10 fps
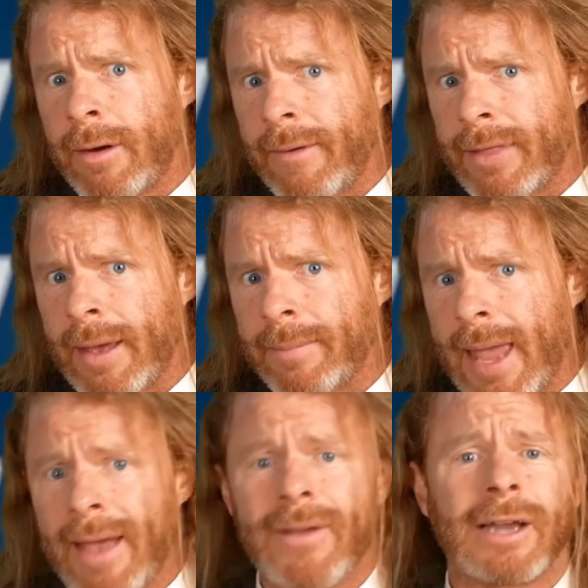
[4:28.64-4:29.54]
of them
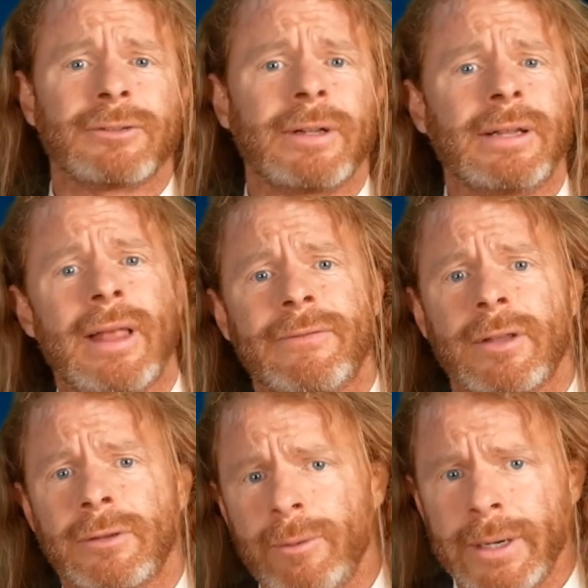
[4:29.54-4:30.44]
have actually
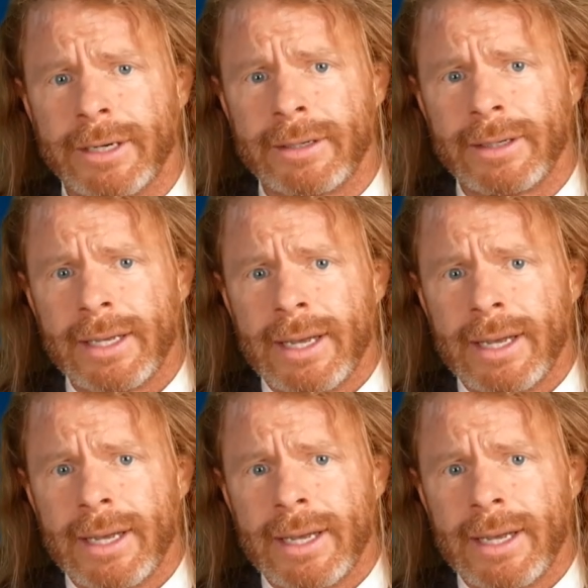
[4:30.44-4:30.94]
left Twitter.